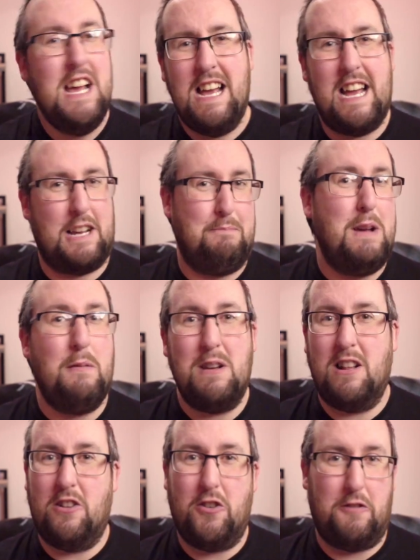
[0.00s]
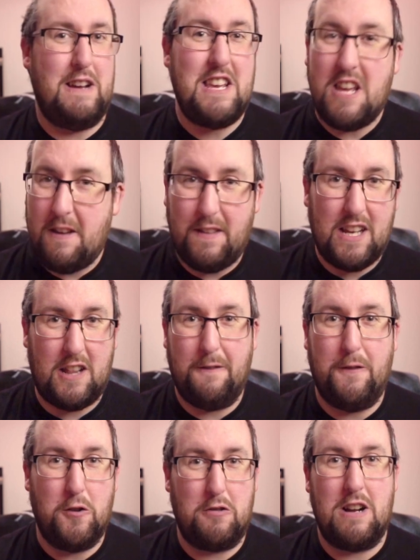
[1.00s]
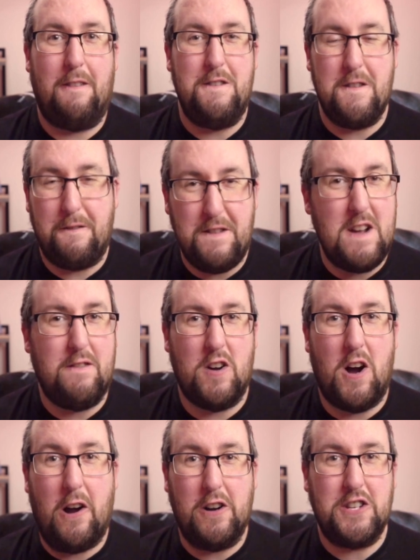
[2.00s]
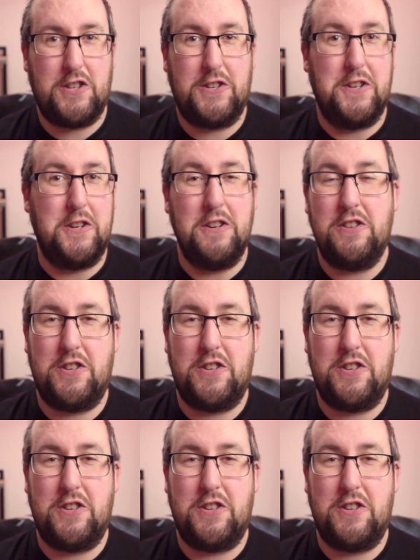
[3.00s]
Heck, maybe along the way you even get to photograph your favorite artist too,